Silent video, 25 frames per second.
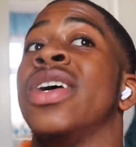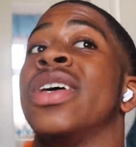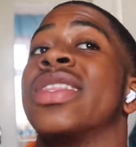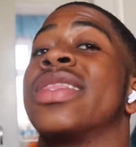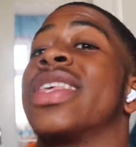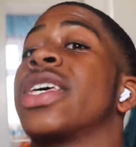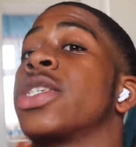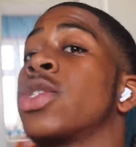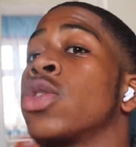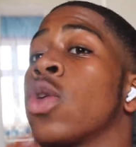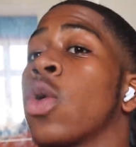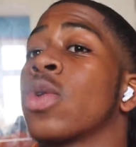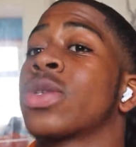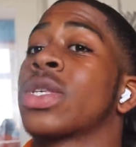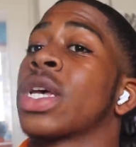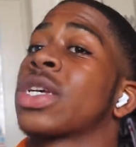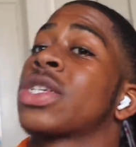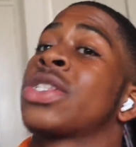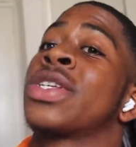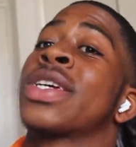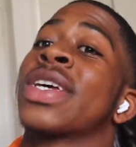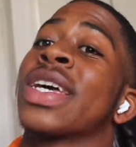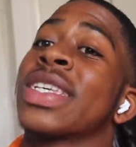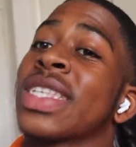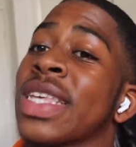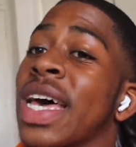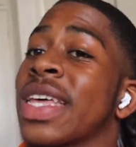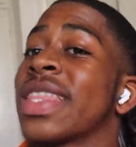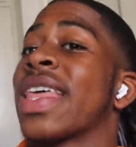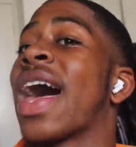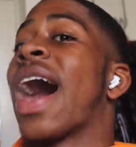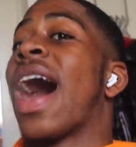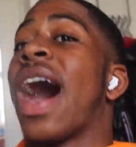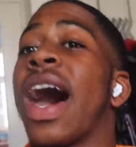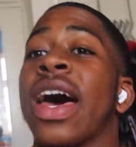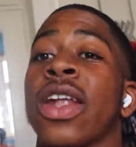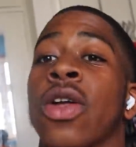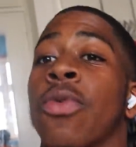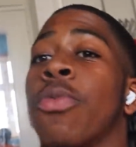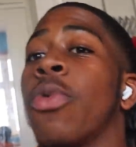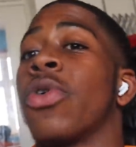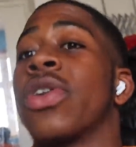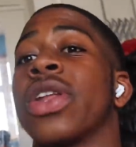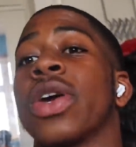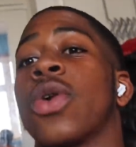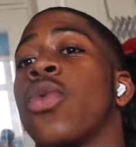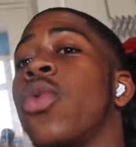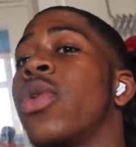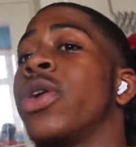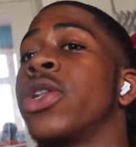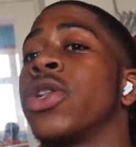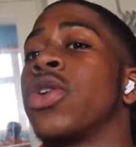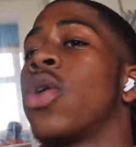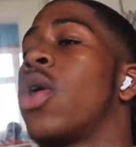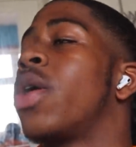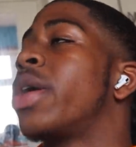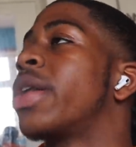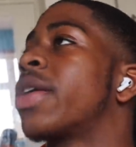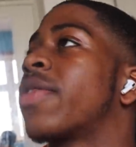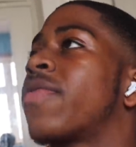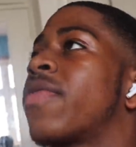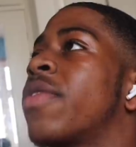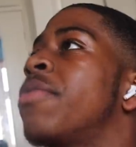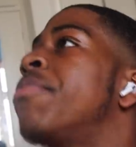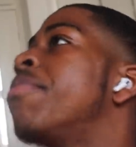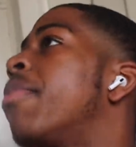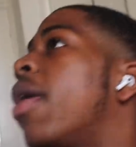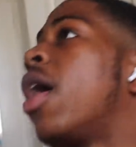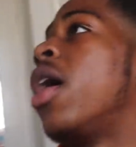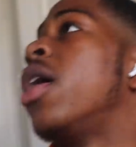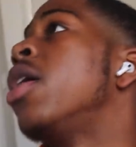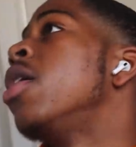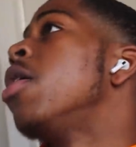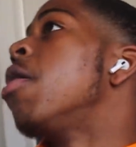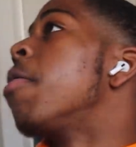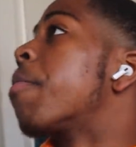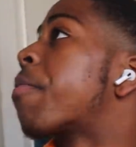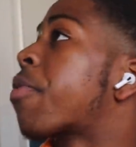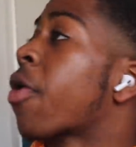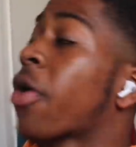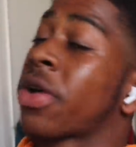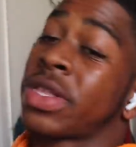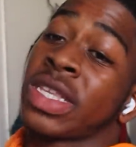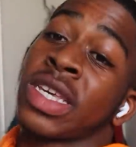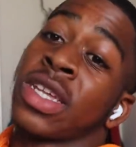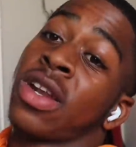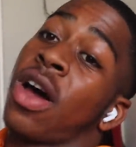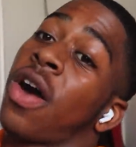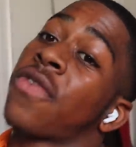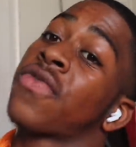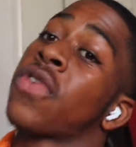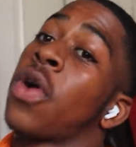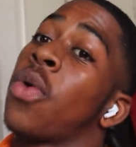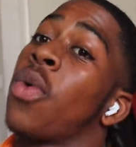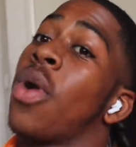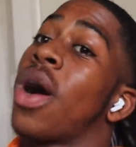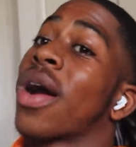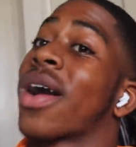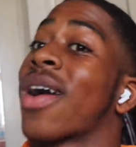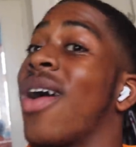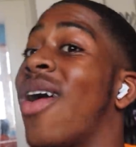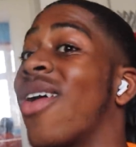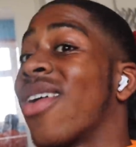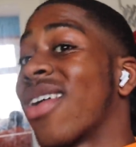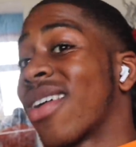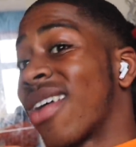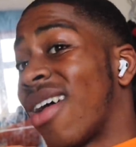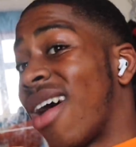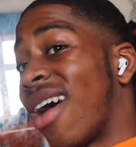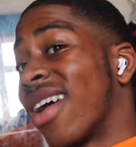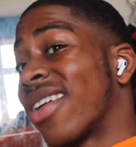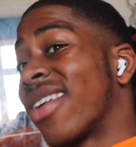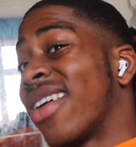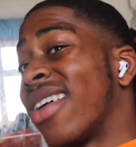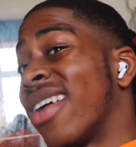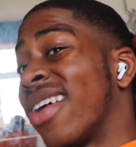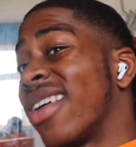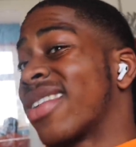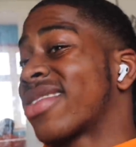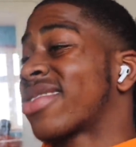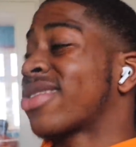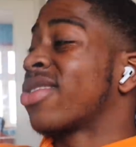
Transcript: There's no such thing as like that anabolic window or anything, but protein after a workout can't hurt.